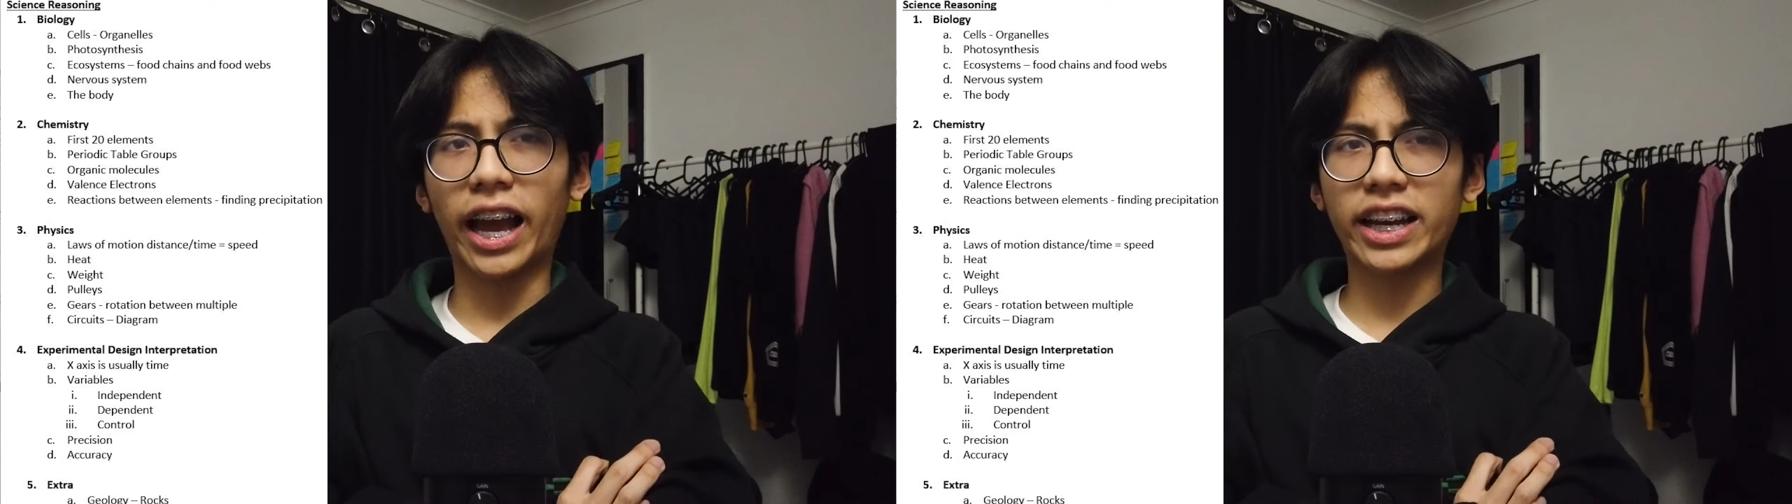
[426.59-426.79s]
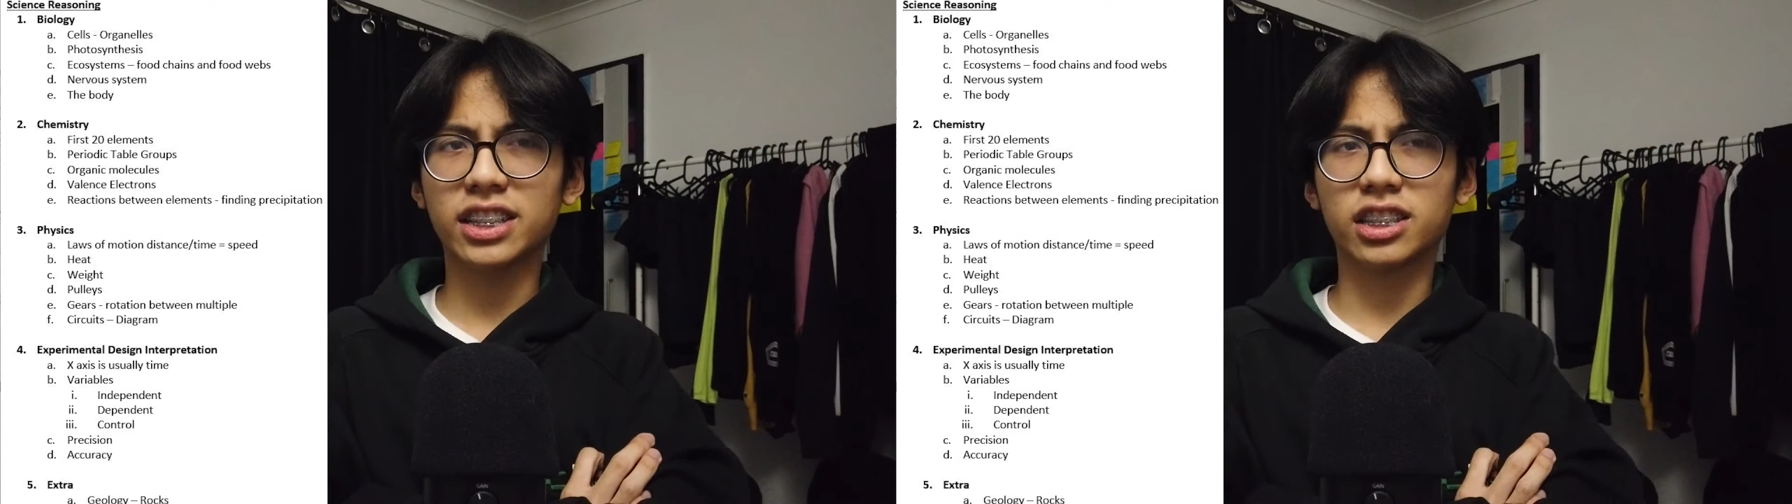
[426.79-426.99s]

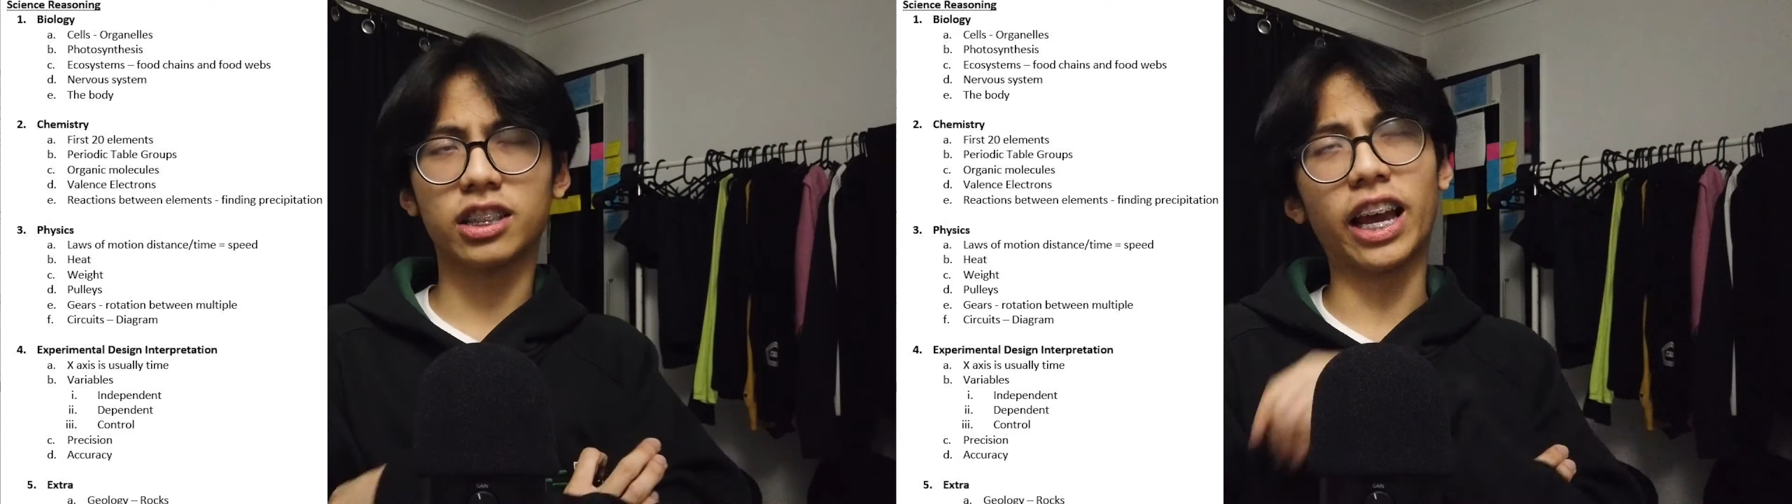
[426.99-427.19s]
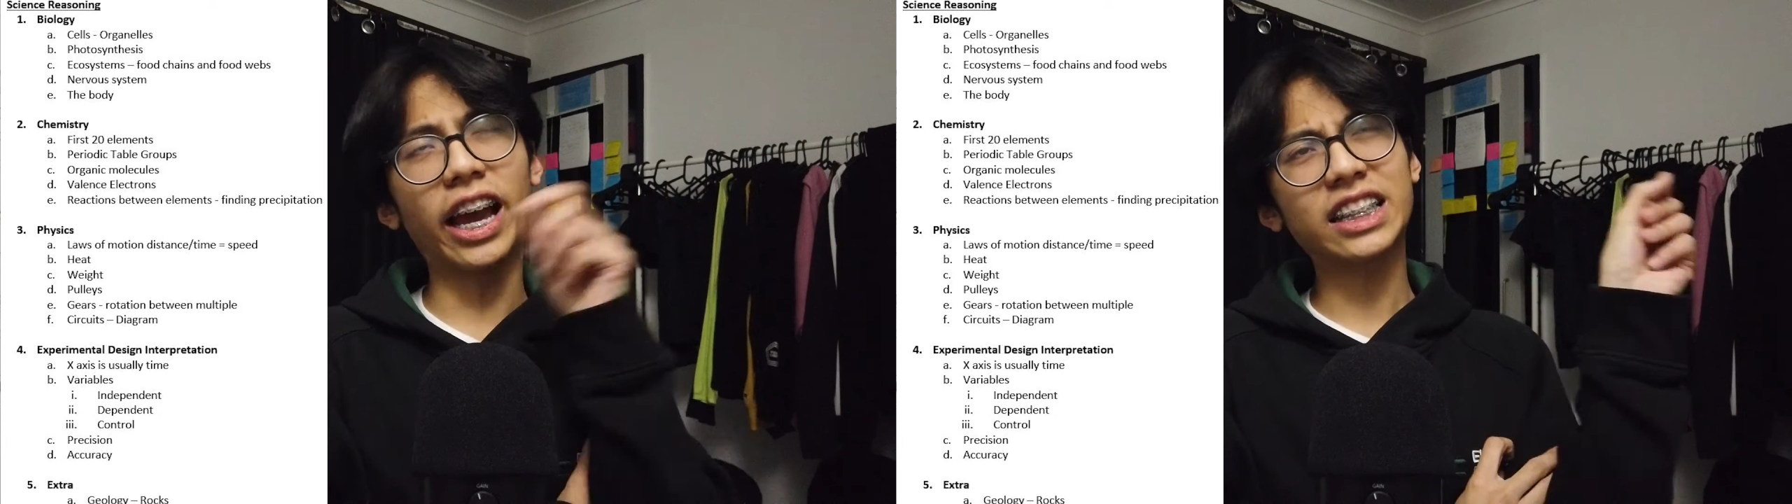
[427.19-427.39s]
x
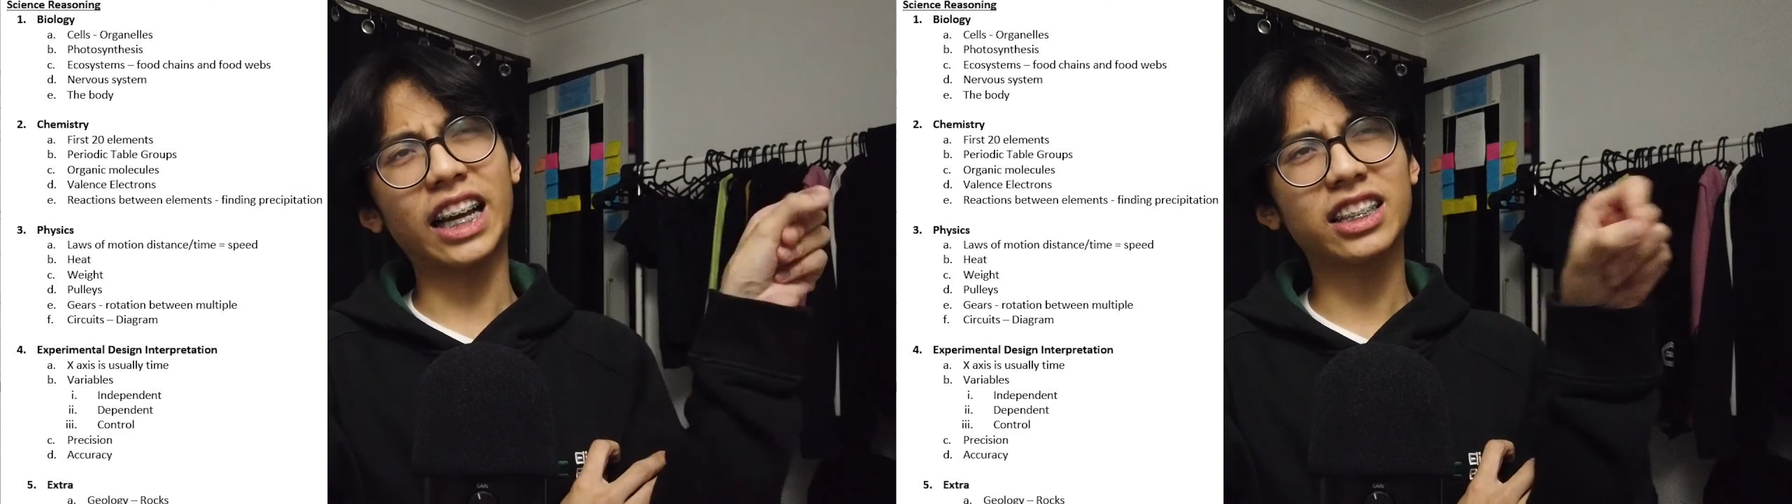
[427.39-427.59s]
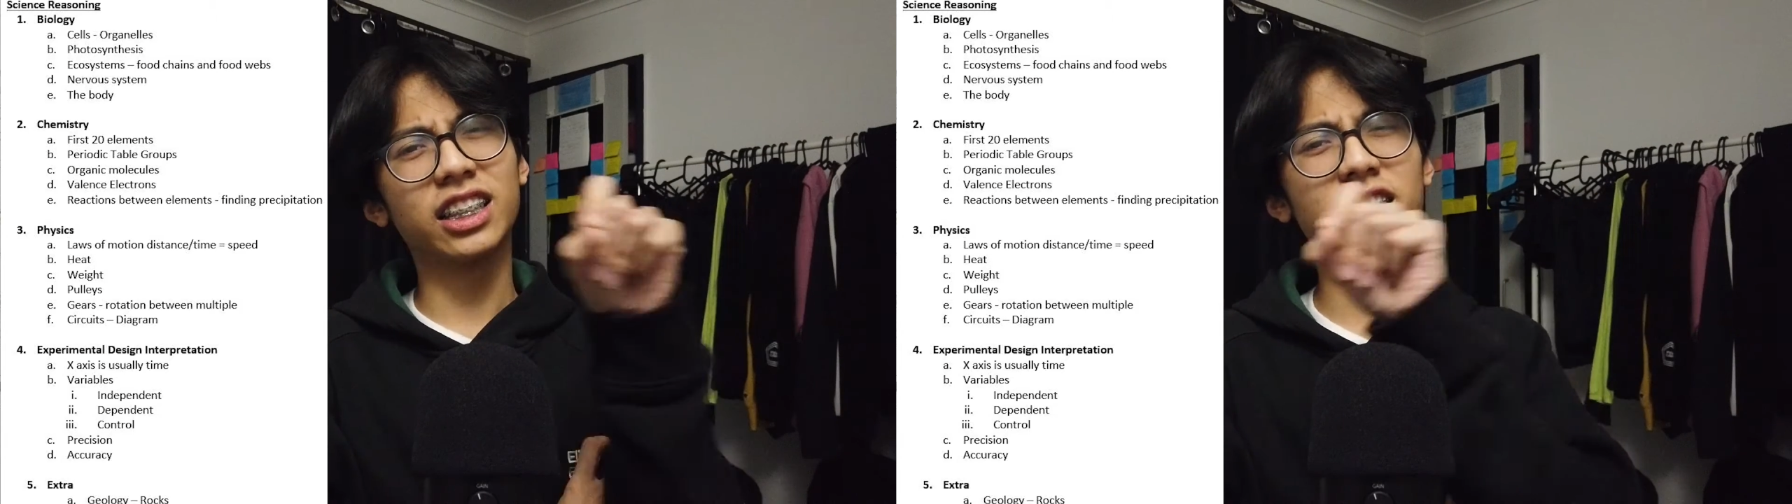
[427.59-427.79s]
the x
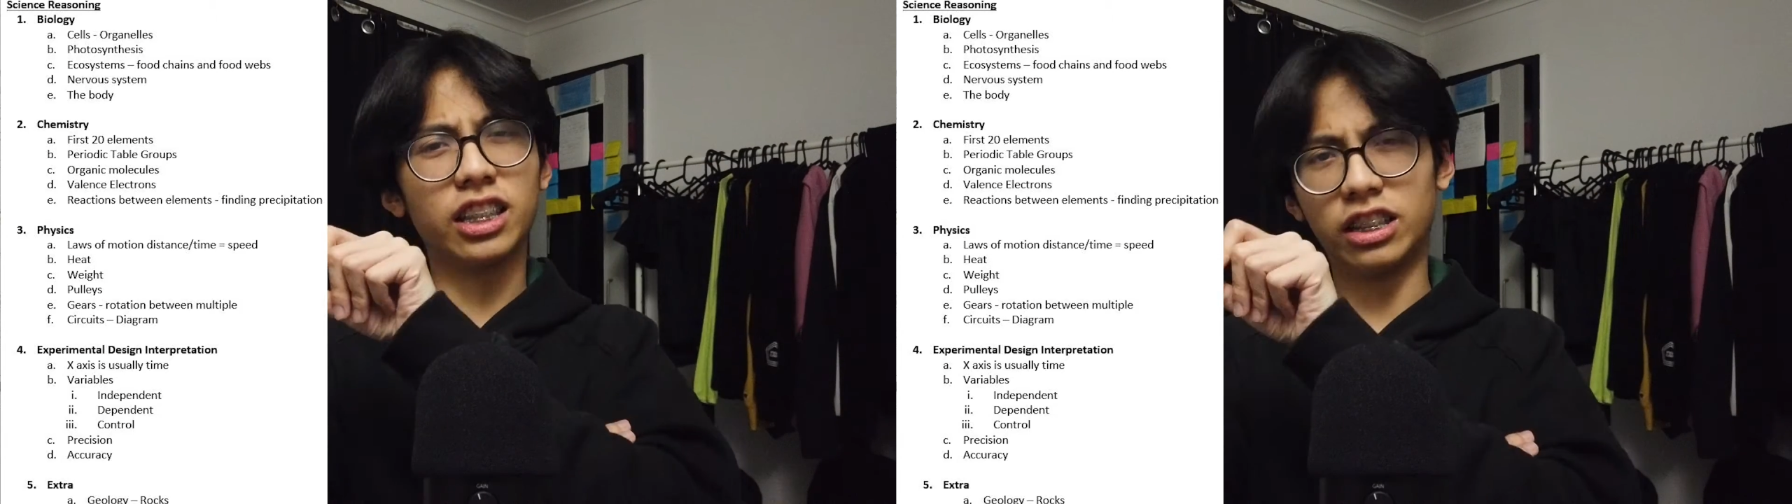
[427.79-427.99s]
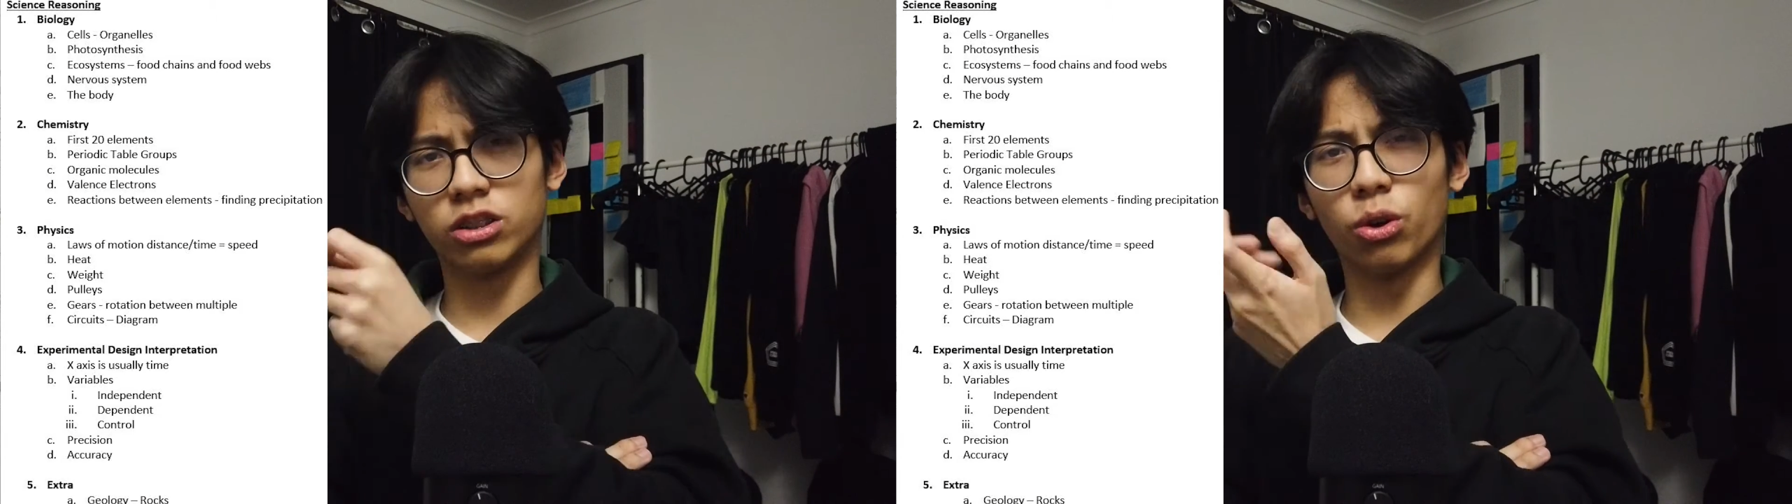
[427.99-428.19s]
axis
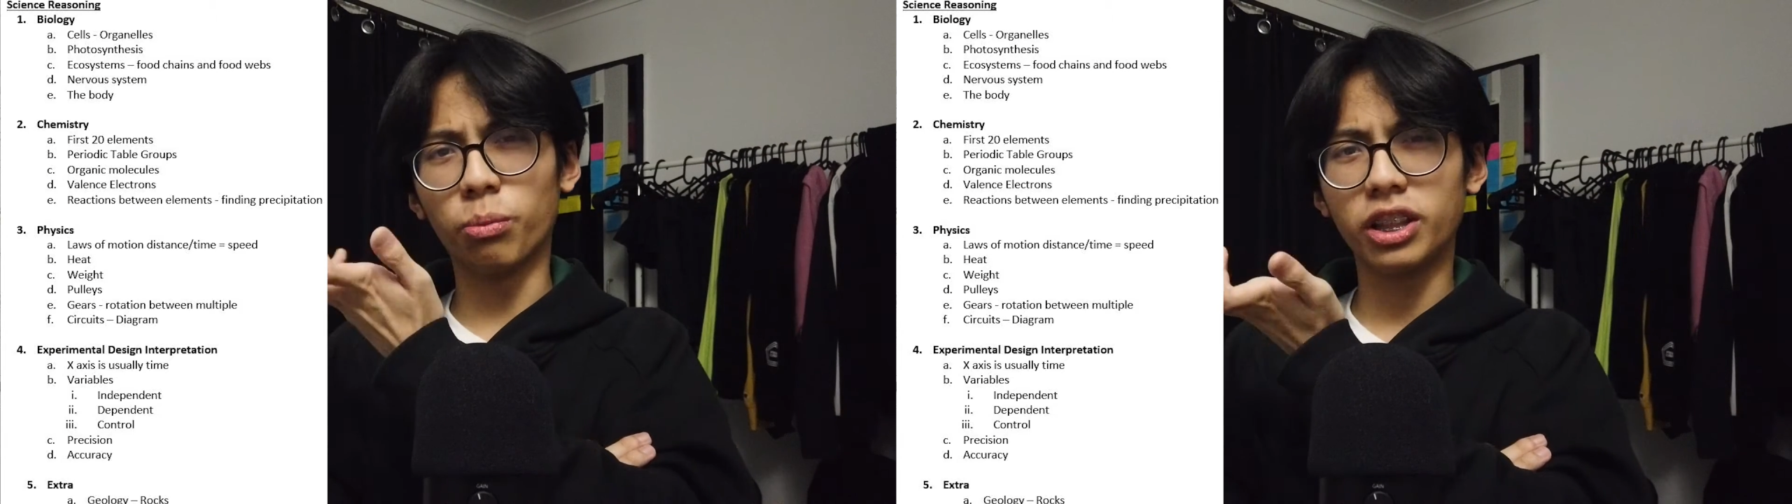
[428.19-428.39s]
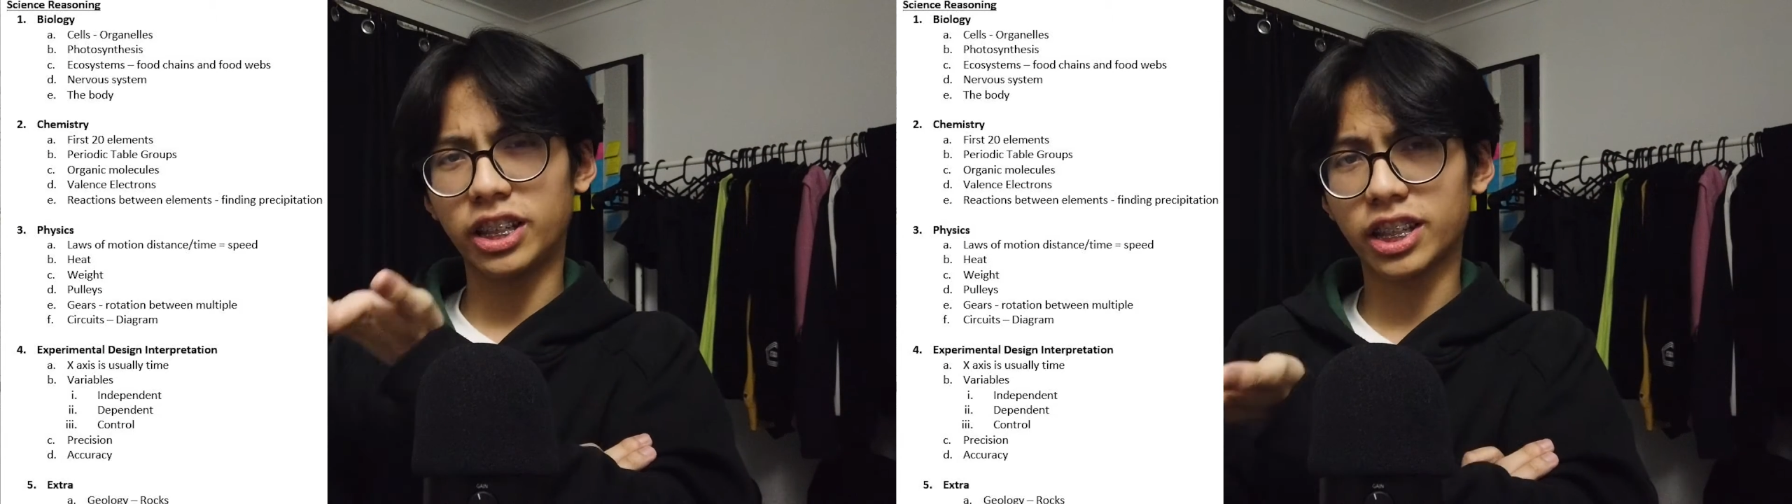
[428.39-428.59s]
is
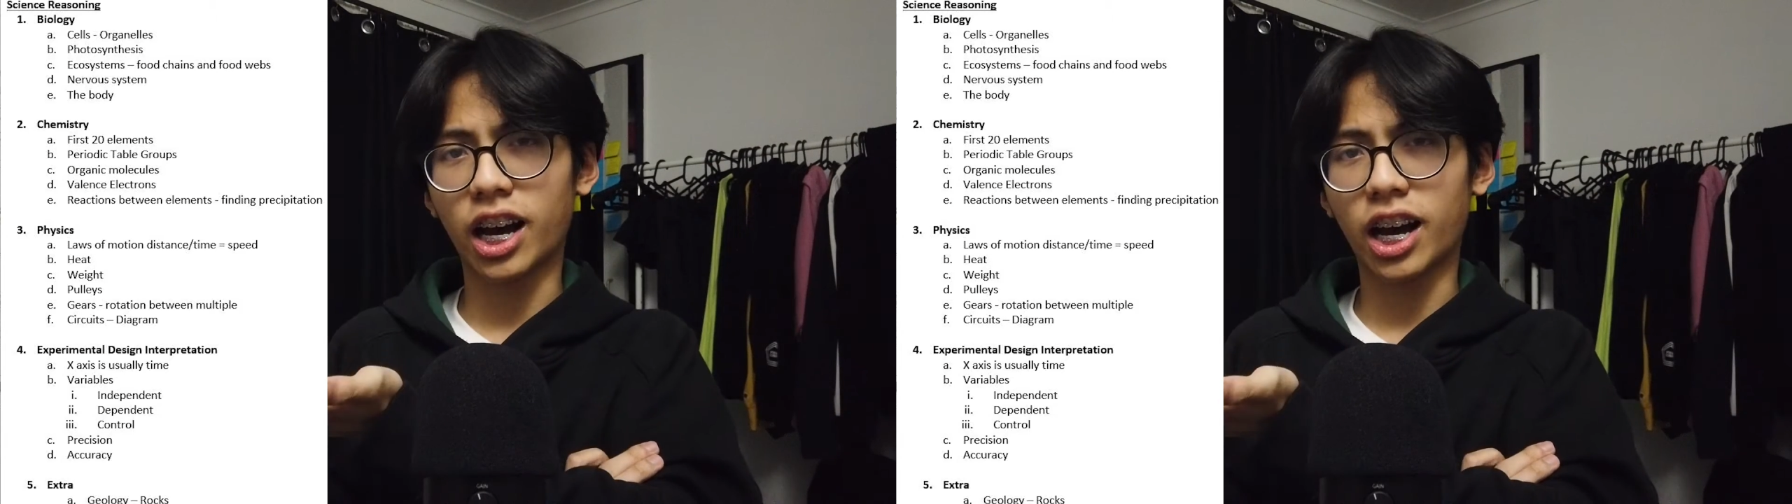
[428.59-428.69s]
normally